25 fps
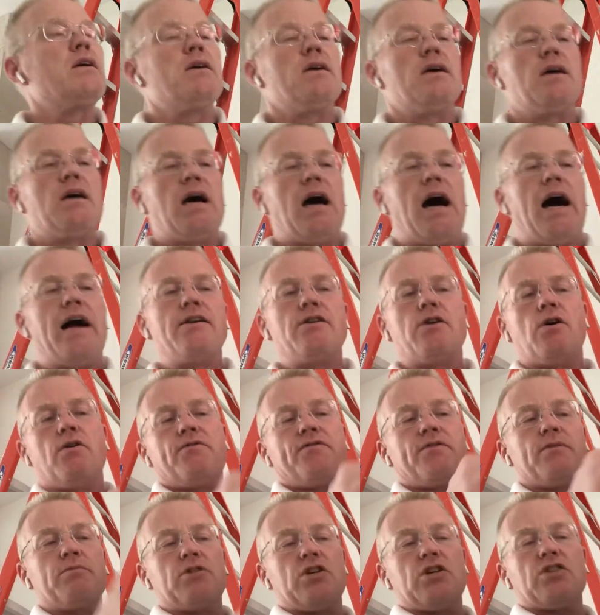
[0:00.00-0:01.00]
I know
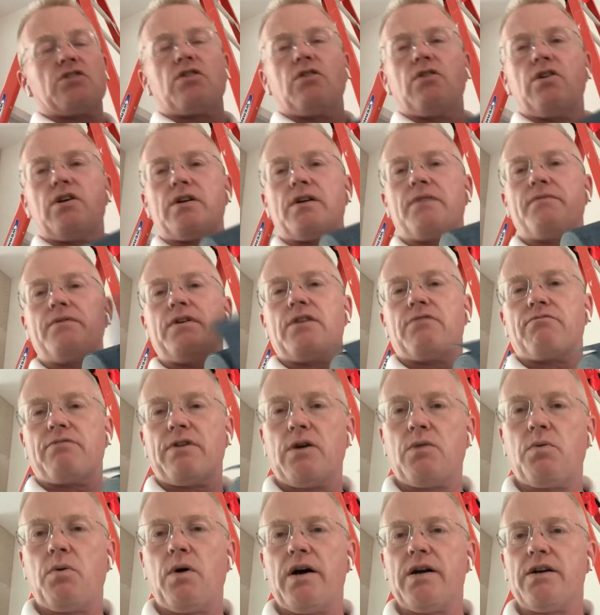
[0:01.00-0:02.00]
from just the look of it, it
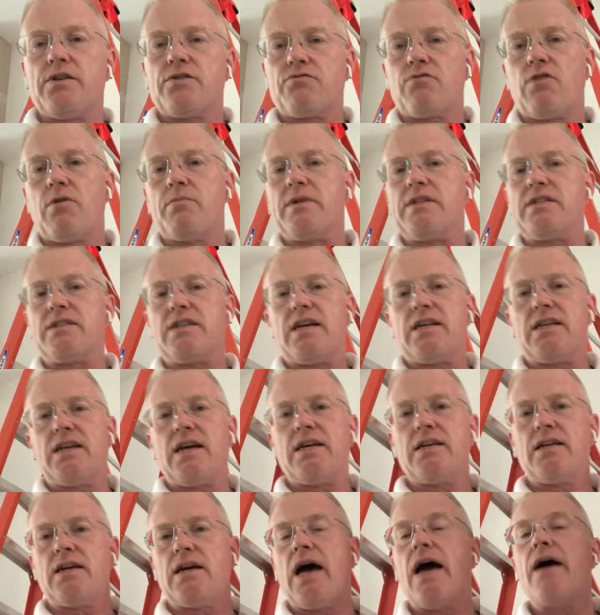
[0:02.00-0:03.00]
requires Romans
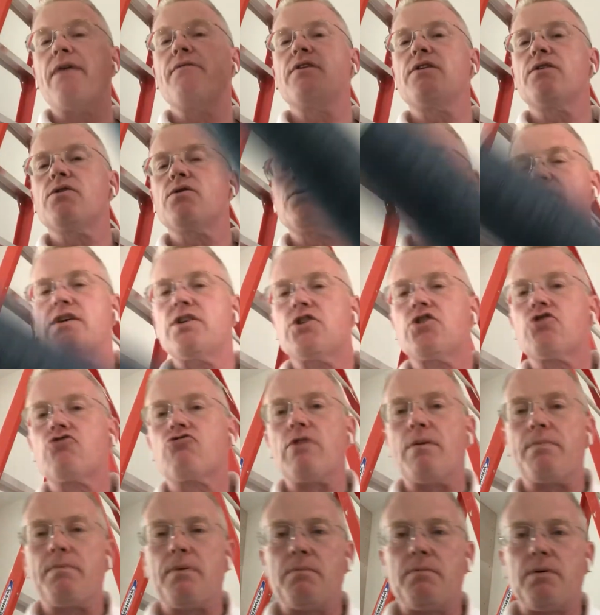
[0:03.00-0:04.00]
880, heavy-duty,
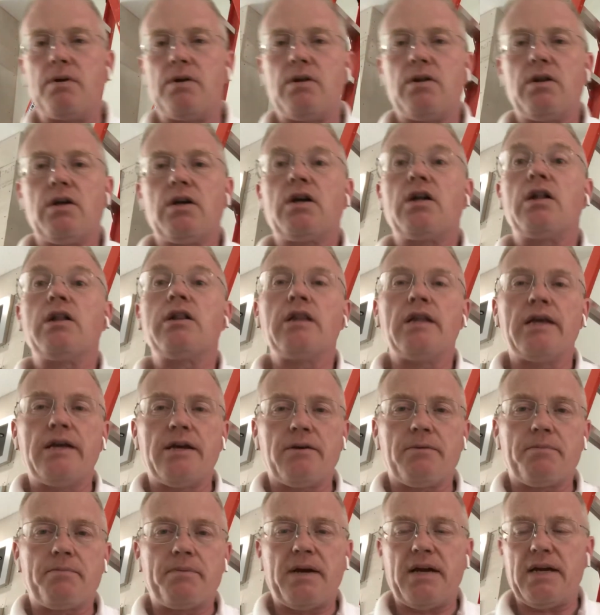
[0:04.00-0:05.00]
strippable, clear
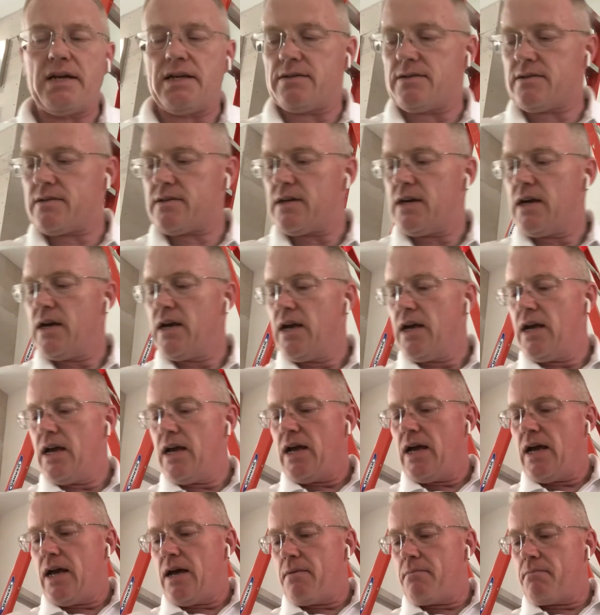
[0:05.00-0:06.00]
paste,
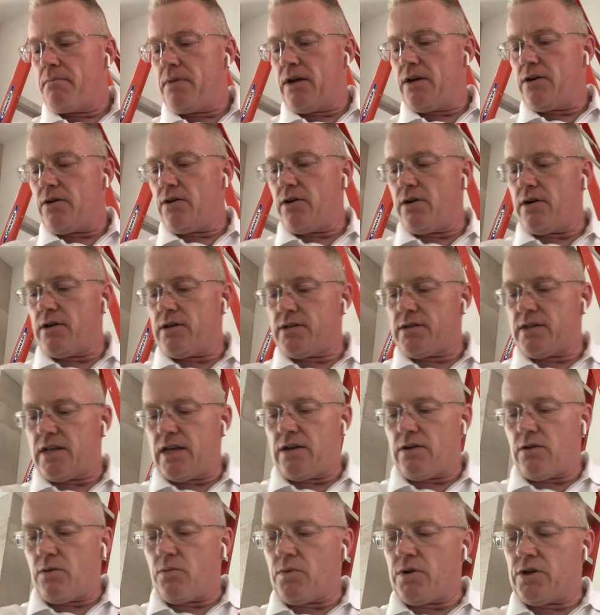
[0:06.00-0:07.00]
because they
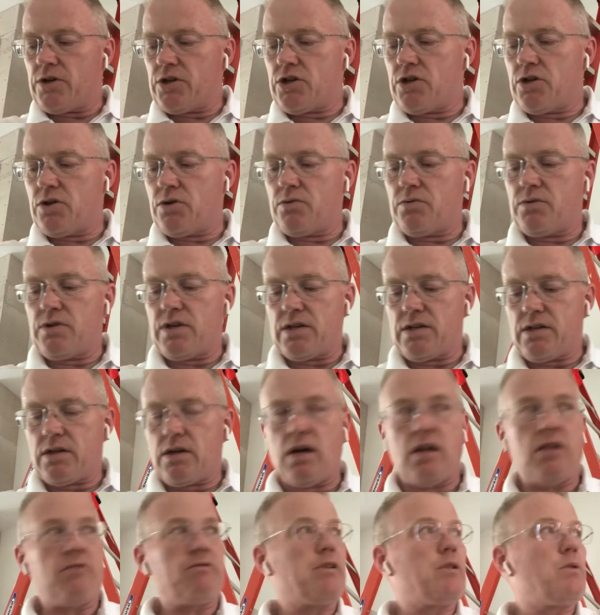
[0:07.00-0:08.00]
don't want you
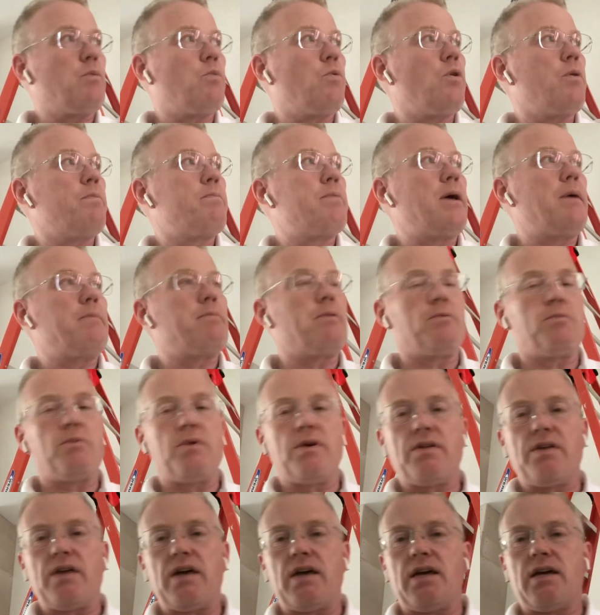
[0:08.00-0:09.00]
discoloring the wallpaper with
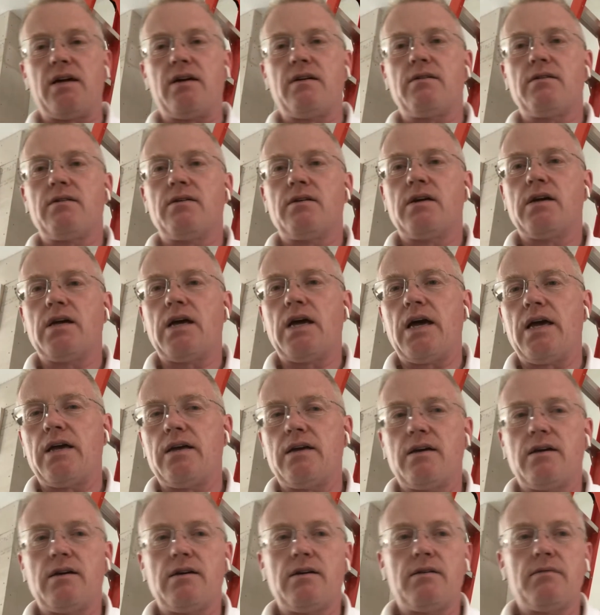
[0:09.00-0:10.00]
a
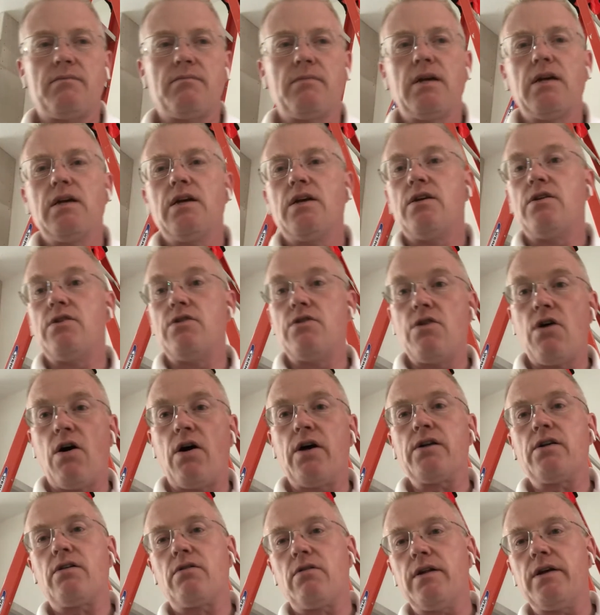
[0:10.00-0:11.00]

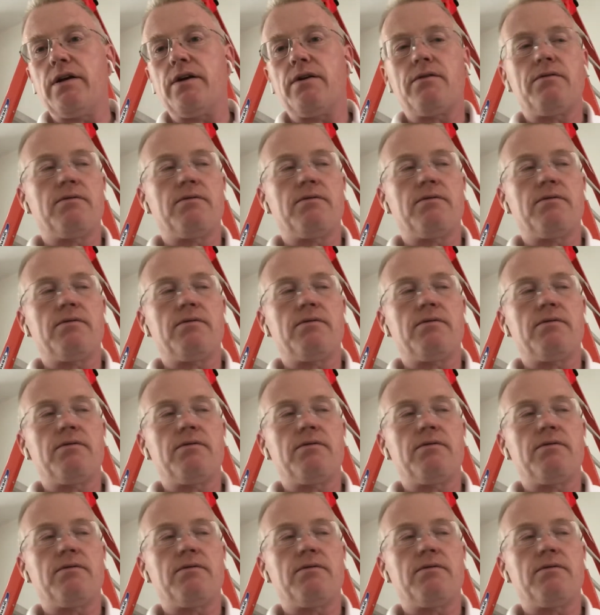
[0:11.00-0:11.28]
non-clear